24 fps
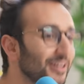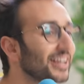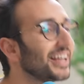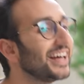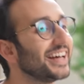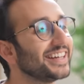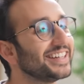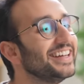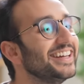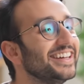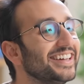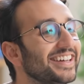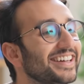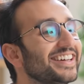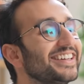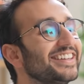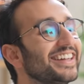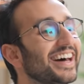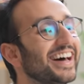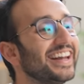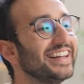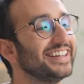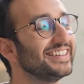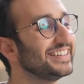glad.
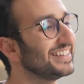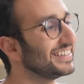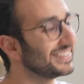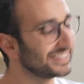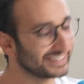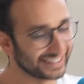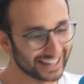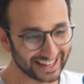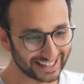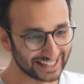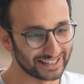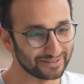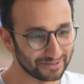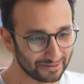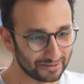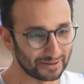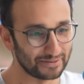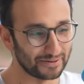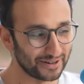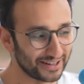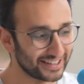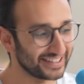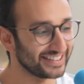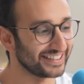That is exactly what we
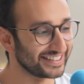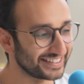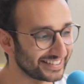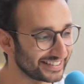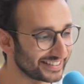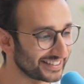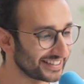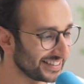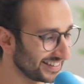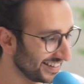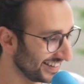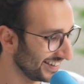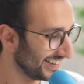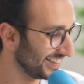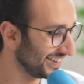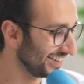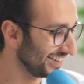want. This is good.